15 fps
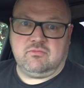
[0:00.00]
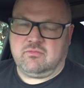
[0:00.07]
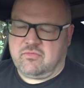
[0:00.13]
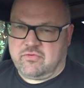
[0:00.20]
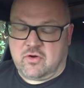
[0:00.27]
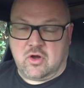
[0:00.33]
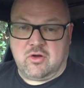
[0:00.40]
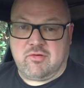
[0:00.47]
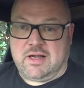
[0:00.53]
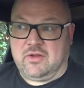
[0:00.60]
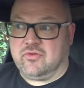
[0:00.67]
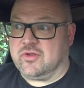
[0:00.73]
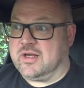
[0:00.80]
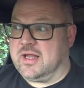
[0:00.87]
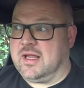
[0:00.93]
fly
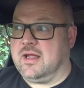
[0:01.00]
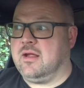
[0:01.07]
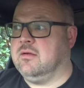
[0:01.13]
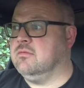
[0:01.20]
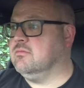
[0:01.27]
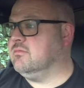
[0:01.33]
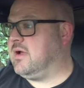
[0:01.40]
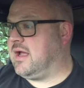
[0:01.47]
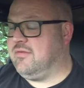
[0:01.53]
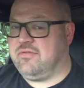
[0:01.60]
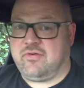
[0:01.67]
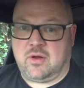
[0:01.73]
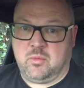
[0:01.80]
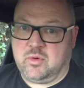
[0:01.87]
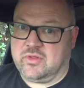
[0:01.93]
around in it, have
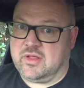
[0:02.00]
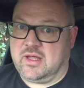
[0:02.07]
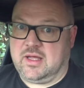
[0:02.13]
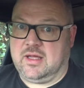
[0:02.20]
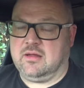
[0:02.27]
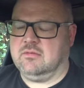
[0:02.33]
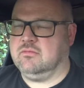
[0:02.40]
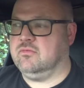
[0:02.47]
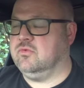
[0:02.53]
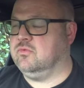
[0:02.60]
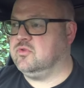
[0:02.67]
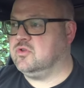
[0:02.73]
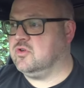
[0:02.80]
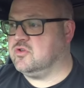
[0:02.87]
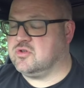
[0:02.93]
fun with it,
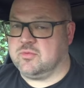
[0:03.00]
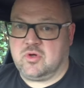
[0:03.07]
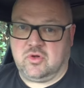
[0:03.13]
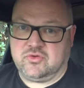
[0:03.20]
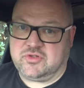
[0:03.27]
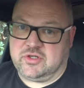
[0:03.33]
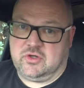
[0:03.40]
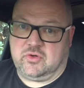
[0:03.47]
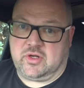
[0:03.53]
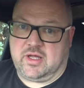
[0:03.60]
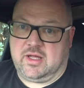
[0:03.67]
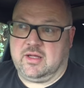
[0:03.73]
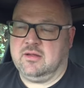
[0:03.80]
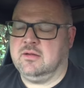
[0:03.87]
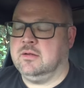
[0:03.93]
do some content on
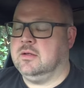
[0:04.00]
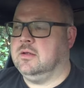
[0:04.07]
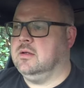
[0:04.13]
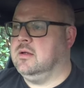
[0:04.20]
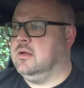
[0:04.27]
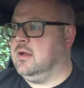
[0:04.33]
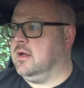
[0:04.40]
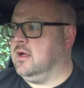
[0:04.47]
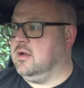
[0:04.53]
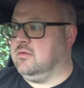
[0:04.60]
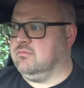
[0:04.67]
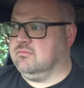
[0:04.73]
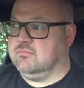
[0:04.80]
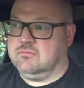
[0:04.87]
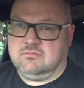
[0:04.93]
it.
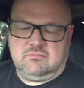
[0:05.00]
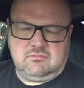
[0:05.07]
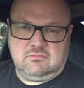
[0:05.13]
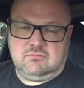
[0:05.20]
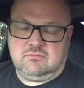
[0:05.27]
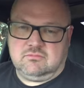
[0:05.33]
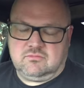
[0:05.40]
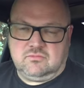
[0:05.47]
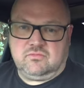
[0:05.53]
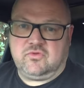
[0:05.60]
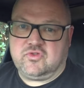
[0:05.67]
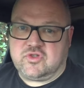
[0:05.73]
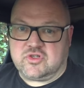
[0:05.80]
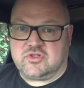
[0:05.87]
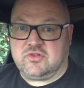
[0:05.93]
Um,
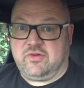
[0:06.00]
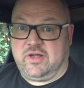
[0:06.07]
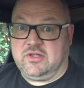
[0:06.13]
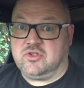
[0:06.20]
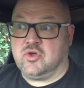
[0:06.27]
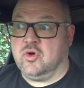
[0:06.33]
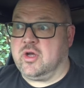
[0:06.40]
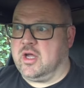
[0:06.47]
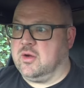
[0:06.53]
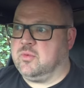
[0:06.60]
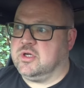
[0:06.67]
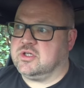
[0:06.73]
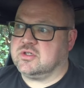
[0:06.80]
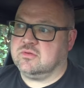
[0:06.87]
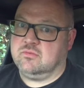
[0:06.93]
just enjoy it,
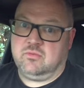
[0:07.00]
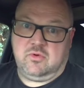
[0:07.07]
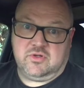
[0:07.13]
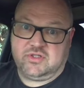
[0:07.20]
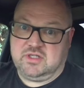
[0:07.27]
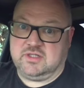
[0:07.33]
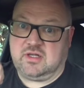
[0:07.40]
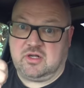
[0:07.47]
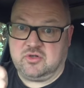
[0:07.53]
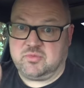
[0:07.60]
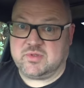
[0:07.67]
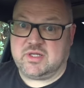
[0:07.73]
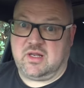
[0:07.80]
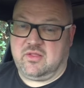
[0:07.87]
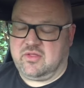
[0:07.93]
which I said
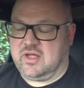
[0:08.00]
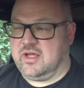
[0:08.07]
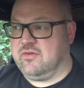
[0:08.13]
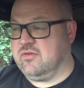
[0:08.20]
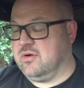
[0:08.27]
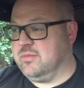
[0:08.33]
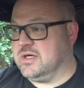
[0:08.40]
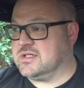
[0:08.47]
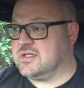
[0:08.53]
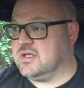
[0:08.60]
100% thank you very much.